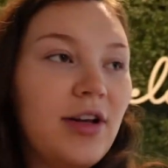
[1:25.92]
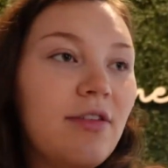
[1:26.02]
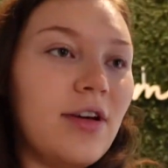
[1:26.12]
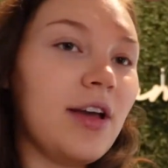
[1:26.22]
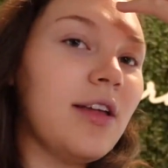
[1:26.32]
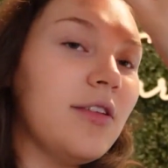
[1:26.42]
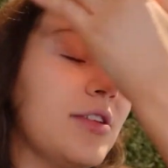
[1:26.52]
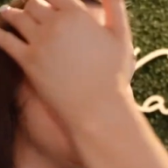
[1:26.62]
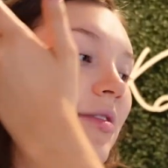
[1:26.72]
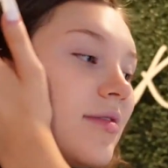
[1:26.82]
or anything, I can
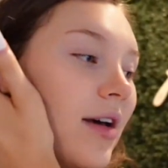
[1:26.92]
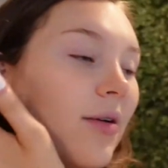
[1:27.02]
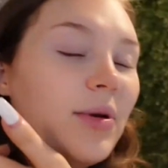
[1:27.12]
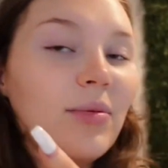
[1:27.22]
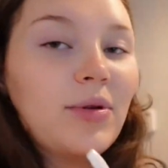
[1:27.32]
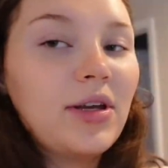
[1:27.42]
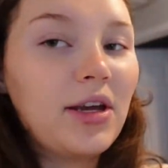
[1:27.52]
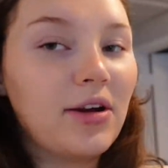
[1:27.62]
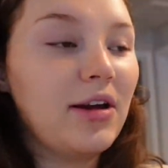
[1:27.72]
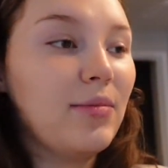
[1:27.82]
just, I'll be able to
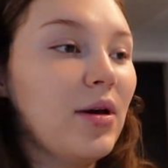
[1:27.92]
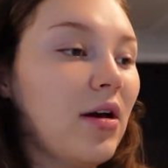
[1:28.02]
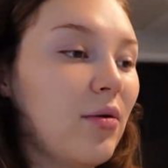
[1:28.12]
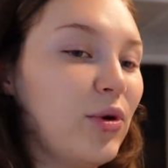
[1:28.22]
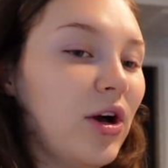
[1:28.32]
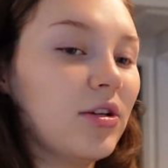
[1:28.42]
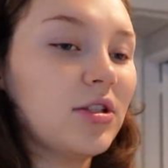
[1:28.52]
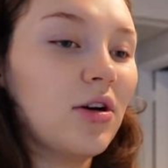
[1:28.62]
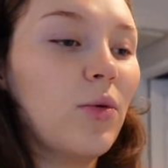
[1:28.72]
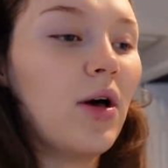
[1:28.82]
hear him. Um, we
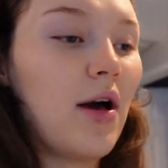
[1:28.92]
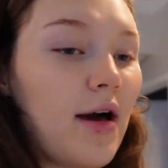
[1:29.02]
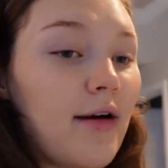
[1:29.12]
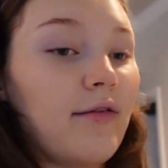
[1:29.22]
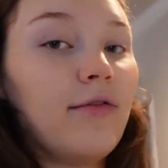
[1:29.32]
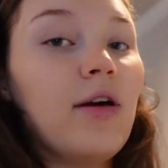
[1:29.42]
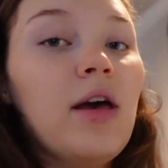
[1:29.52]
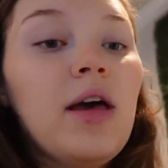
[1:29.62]
also will have